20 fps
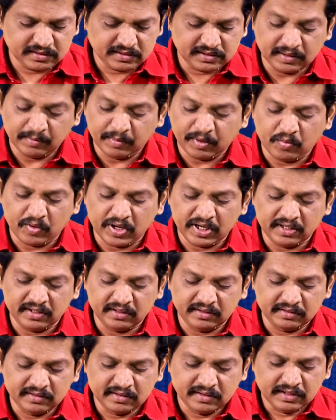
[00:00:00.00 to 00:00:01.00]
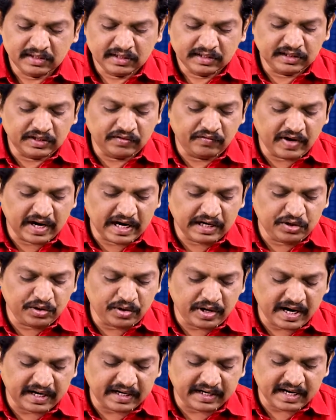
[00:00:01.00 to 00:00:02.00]
Number 1, the
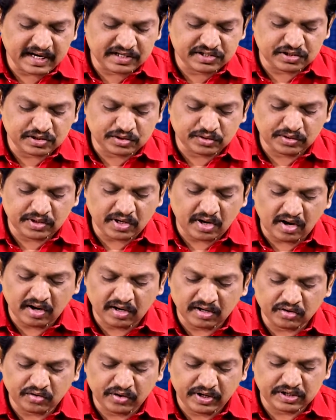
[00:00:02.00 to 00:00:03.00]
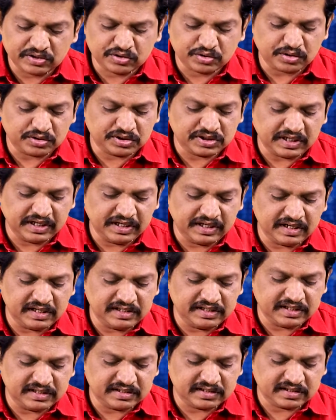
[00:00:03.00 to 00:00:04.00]
value attached to the ongoing social
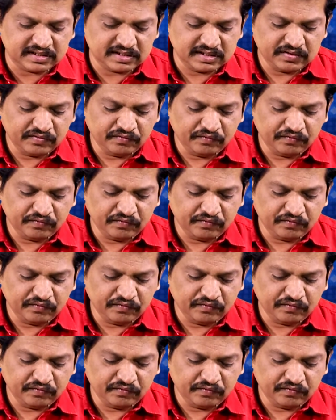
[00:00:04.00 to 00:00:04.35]
intelligence,